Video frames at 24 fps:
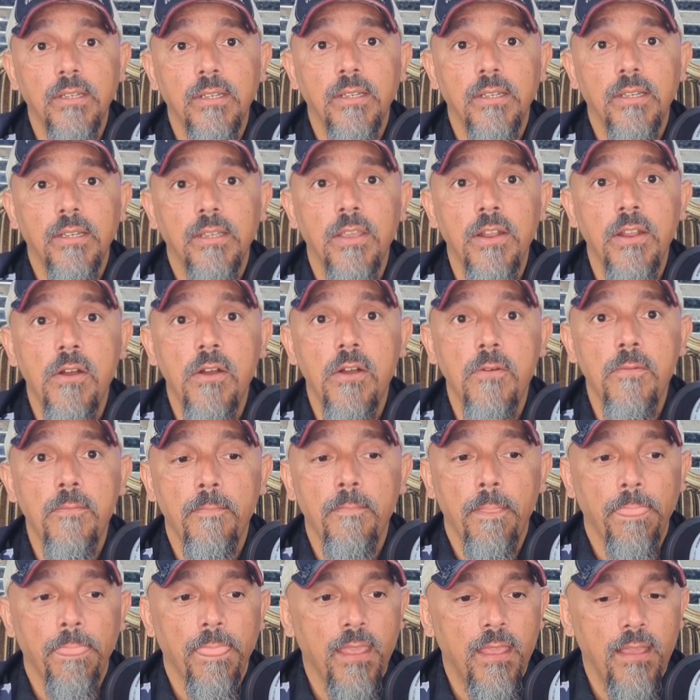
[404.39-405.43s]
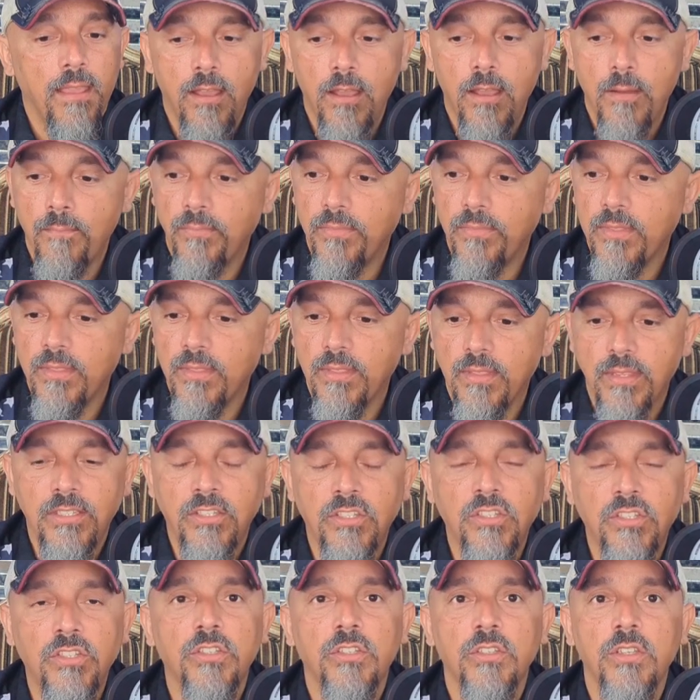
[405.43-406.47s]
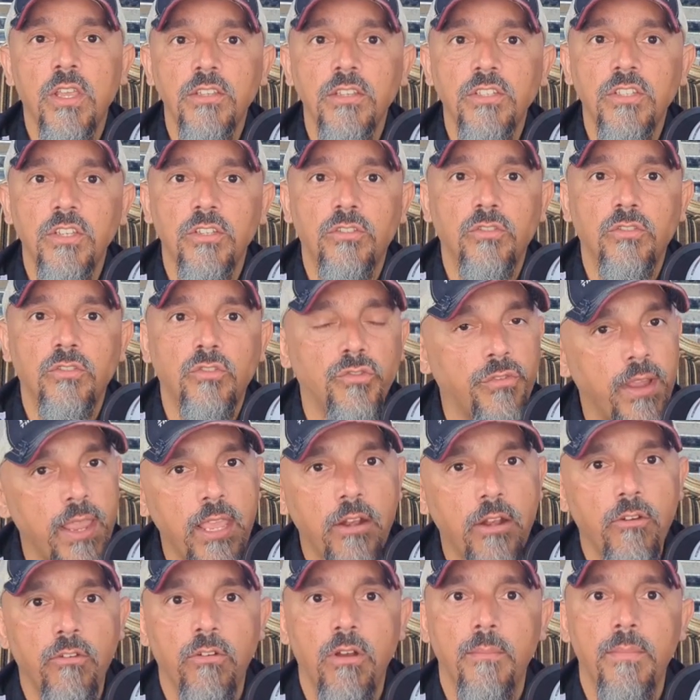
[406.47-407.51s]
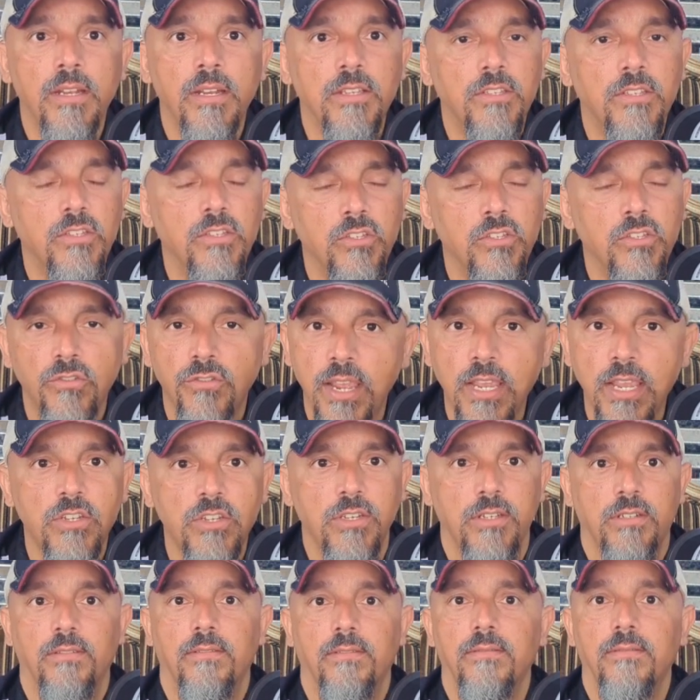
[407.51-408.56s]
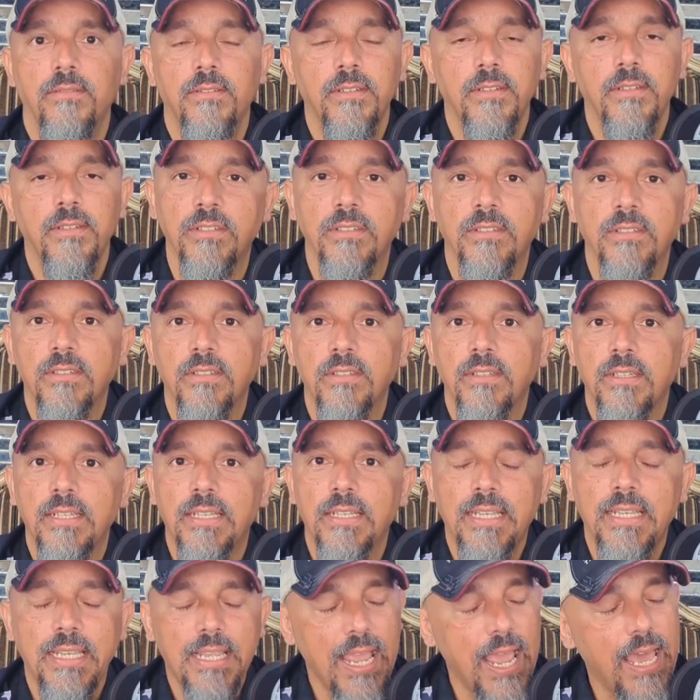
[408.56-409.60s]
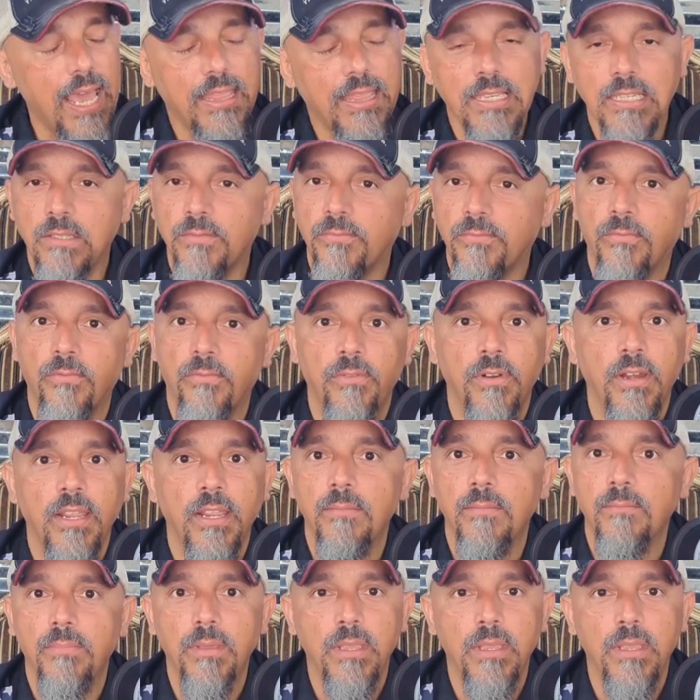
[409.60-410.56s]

You know? It's such a traitor administration. God, these freaking people,